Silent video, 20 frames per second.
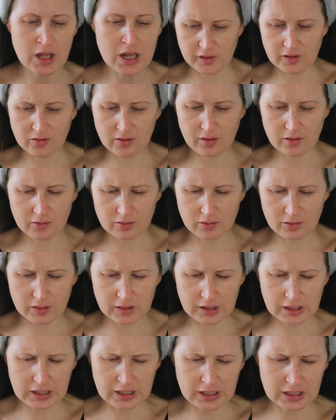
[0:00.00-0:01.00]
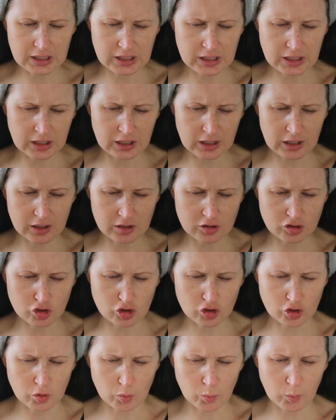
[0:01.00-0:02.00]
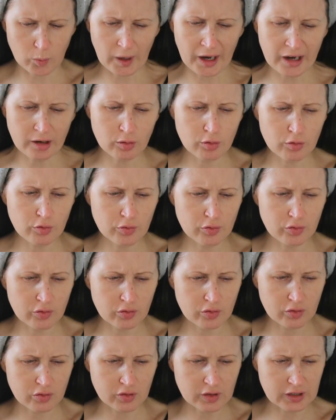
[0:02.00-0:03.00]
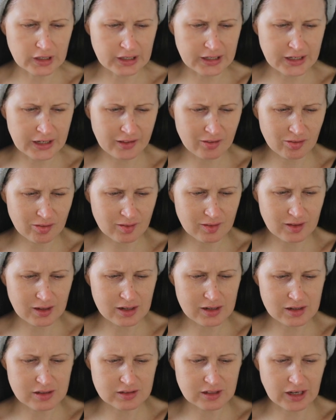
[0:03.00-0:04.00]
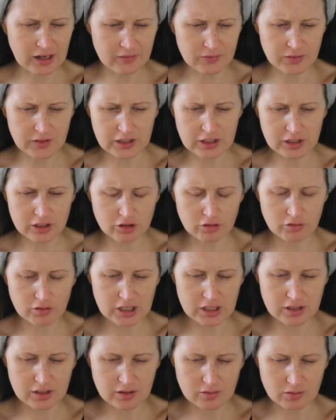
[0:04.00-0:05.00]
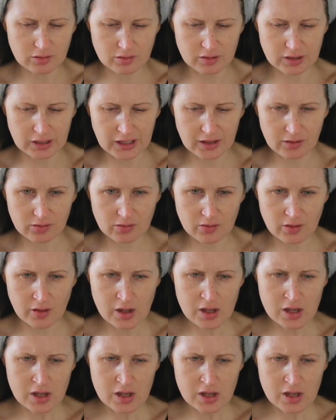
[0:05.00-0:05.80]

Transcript: This is the 12th listed down the ingredients list.